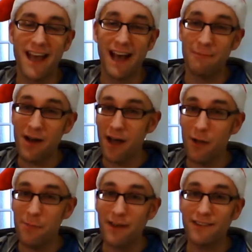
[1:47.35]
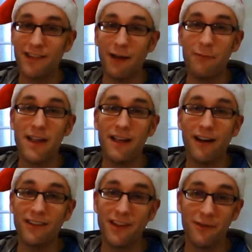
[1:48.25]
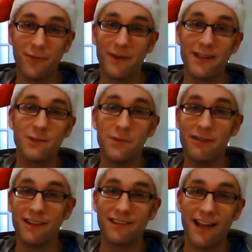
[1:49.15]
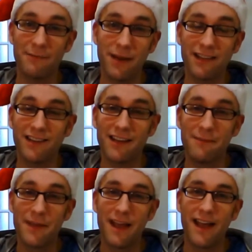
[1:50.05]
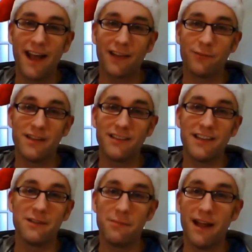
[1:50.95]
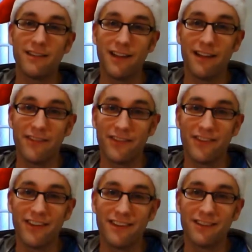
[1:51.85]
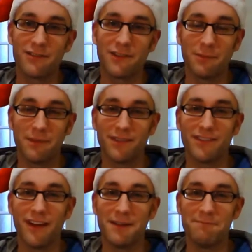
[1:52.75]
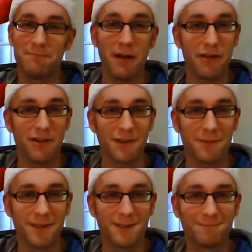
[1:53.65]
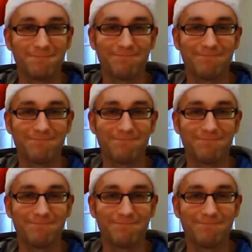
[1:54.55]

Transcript: And my hope is that we ourselves will experience that blessing as we seek to bless others this Christmas time. Merry Christmas.